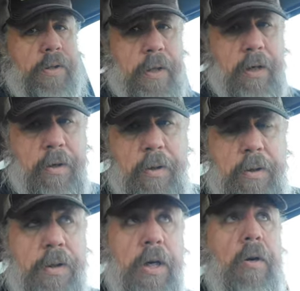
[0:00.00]
ones and
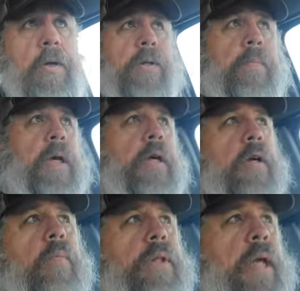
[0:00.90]
zeros. I'm not
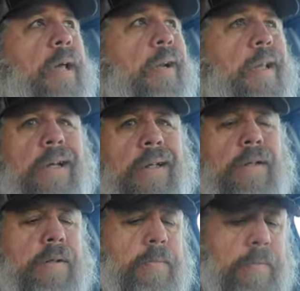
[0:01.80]
good with the
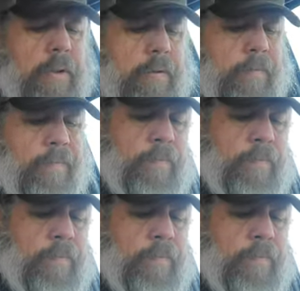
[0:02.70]
analytics. So